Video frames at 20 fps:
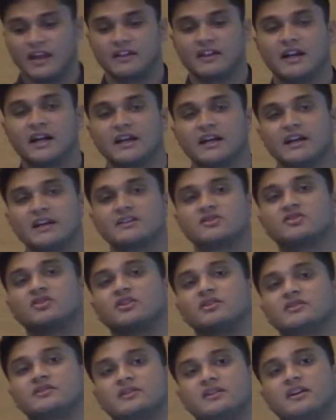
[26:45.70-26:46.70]
and then I can
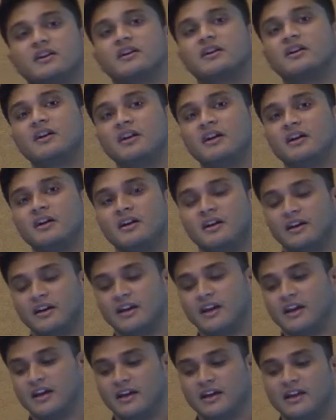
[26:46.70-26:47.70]
start to
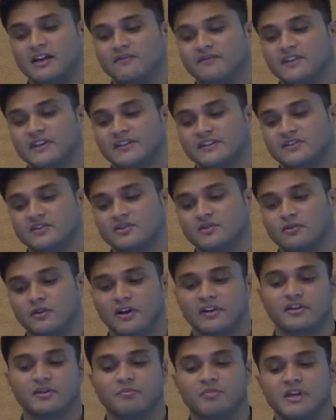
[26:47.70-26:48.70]
give this to
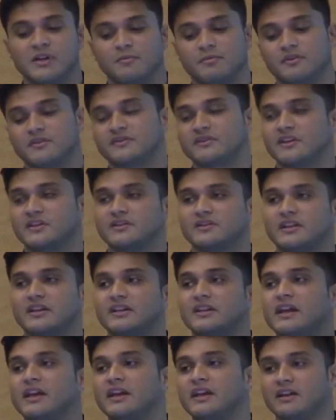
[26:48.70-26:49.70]
other people such
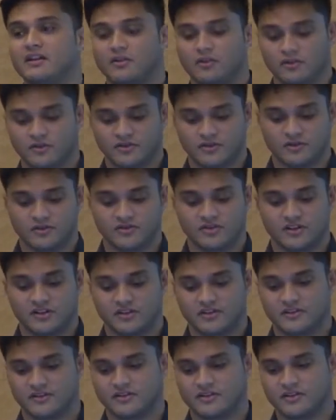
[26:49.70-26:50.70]
that they can also
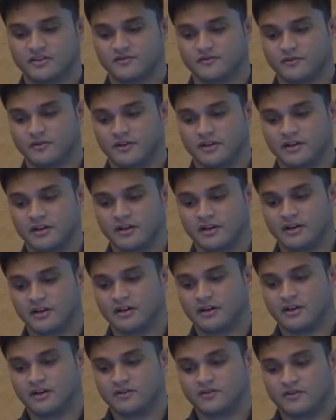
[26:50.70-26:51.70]
start to search for it.
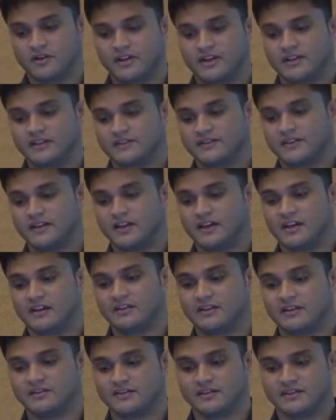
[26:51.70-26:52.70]
So I can say
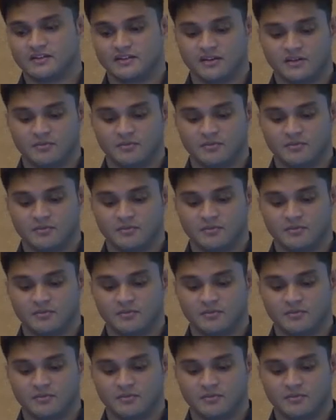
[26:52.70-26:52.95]
this is